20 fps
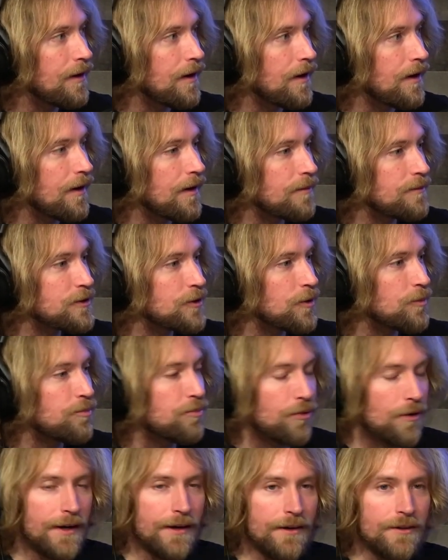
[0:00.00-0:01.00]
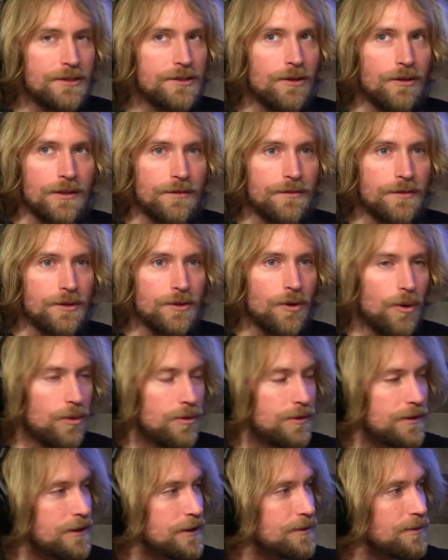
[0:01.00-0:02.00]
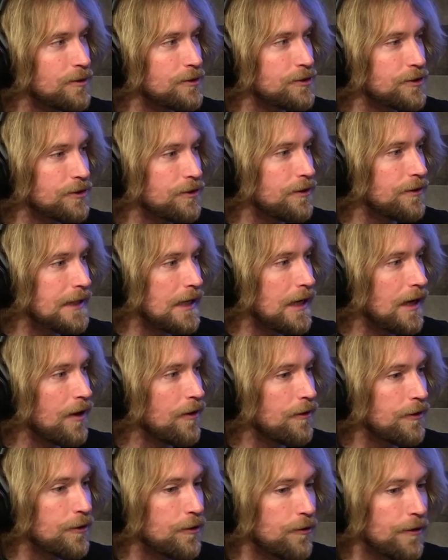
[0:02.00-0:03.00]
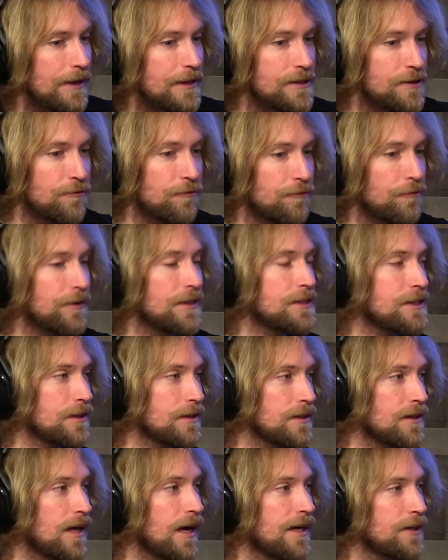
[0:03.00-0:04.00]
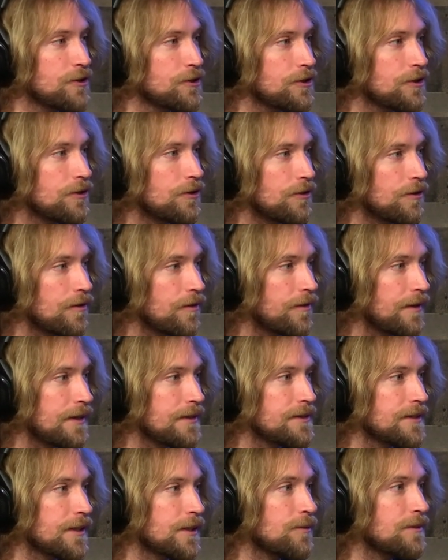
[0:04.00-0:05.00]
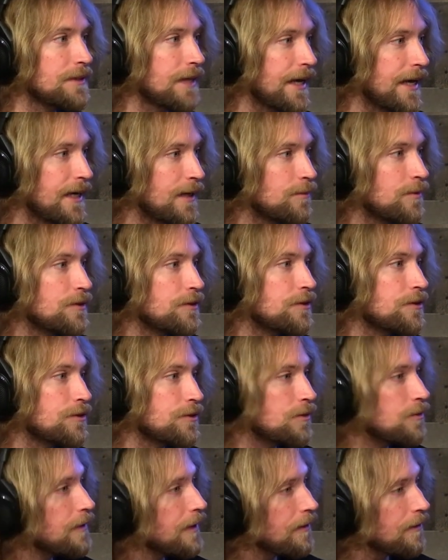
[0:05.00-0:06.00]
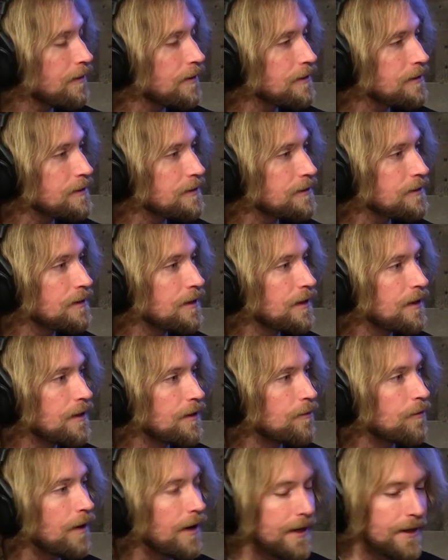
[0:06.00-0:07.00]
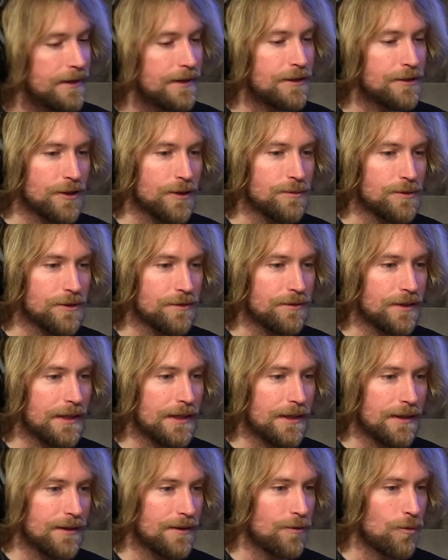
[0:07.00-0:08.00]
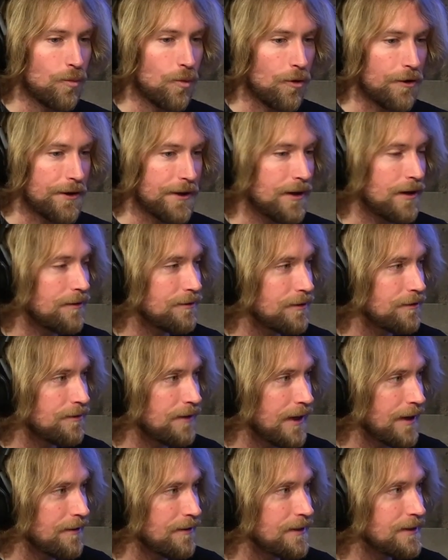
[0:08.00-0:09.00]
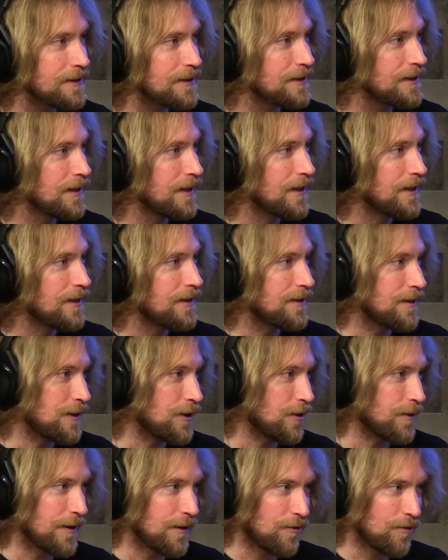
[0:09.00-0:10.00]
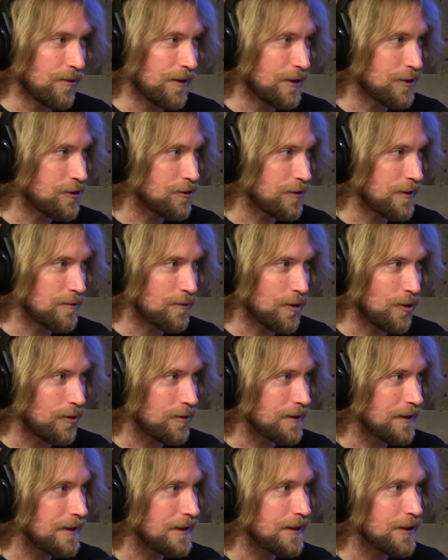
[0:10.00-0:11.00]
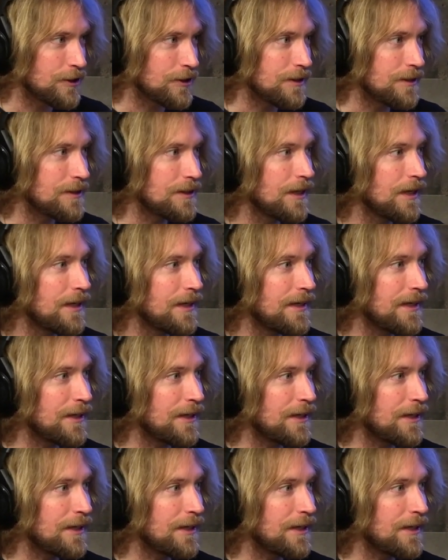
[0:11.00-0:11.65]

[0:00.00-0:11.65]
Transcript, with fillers: Um, so prior to all of the cold exposure and all the other crazy physiological things that he was able to do with this, mm-hmm. right, in terms of like warding off a virus, going through extreme cold conditions, mm-hmm.